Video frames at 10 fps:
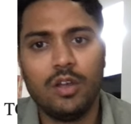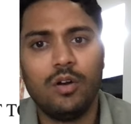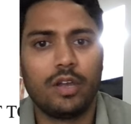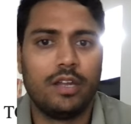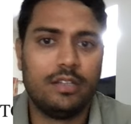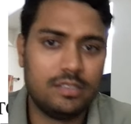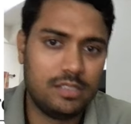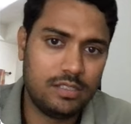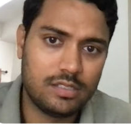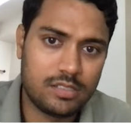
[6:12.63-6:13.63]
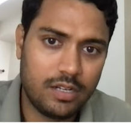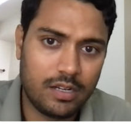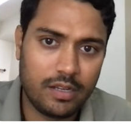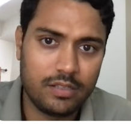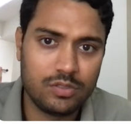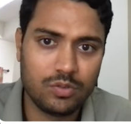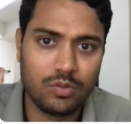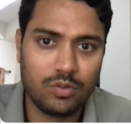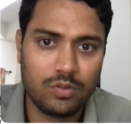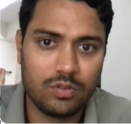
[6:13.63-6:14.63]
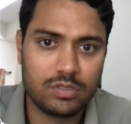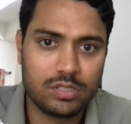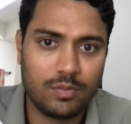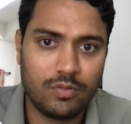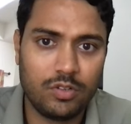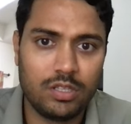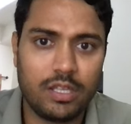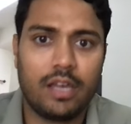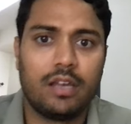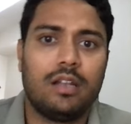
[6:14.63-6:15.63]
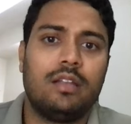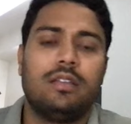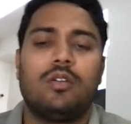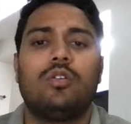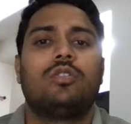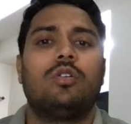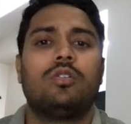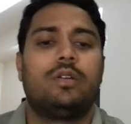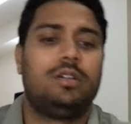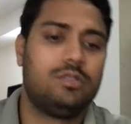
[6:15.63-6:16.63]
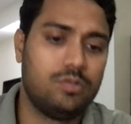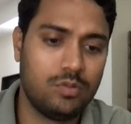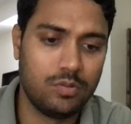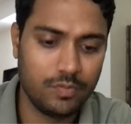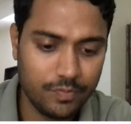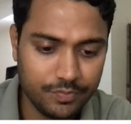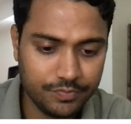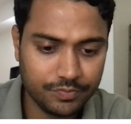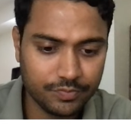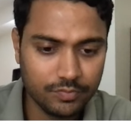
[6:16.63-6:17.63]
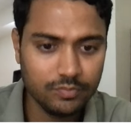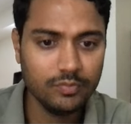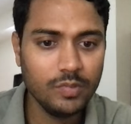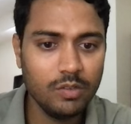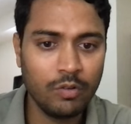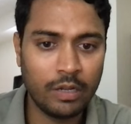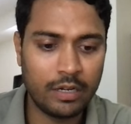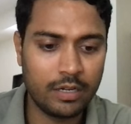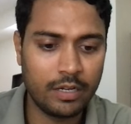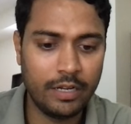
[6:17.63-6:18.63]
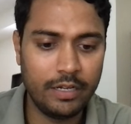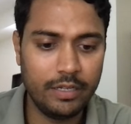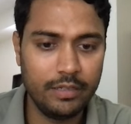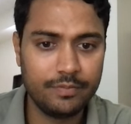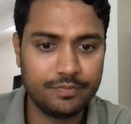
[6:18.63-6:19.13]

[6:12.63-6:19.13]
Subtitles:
Okay, DC is a straight line, so sum of all the angle, and they are all congruent. So 180